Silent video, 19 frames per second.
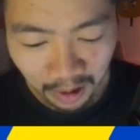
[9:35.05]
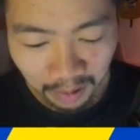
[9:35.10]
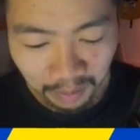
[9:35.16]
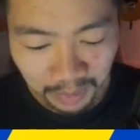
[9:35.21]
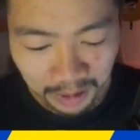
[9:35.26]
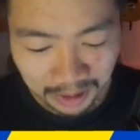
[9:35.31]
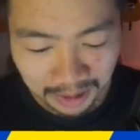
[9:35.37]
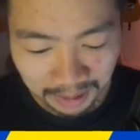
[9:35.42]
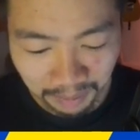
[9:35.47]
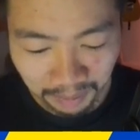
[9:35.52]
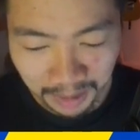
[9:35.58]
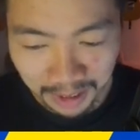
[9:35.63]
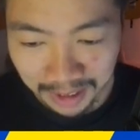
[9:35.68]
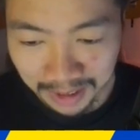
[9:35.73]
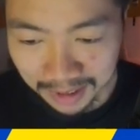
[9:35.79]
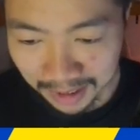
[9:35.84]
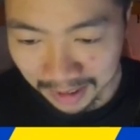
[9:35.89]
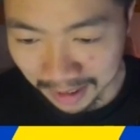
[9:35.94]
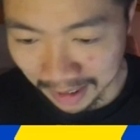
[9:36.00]
bits and
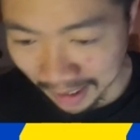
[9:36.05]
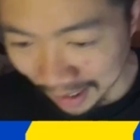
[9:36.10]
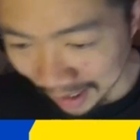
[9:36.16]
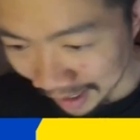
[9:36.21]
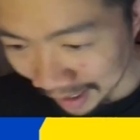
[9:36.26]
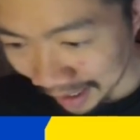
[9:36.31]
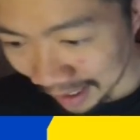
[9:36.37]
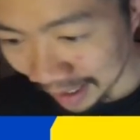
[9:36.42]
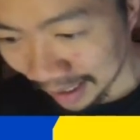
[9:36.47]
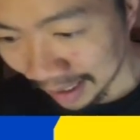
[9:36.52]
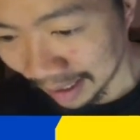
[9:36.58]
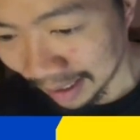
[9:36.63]
pieces here